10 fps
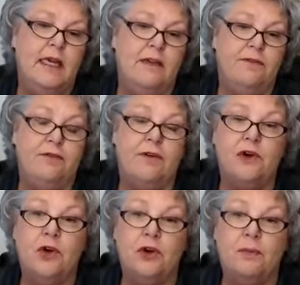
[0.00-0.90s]
If you've
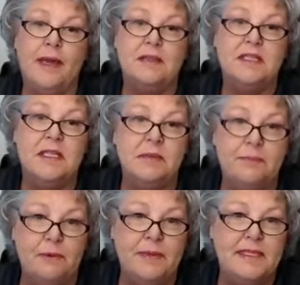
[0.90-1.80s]
ever heard about
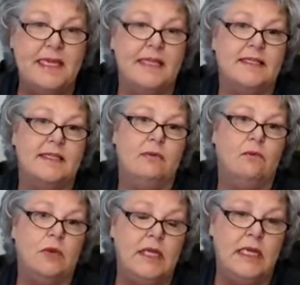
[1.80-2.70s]
temperament
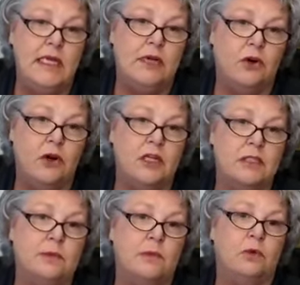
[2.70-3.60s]
testing, Wendy and her
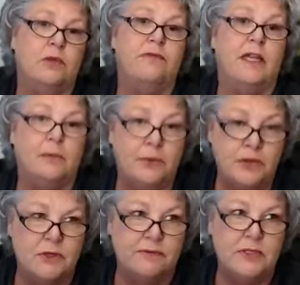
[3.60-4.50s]
husband were
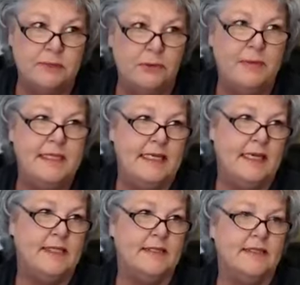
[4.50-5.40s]
developers of temperament
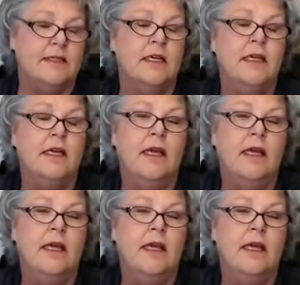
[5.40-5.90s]
tests.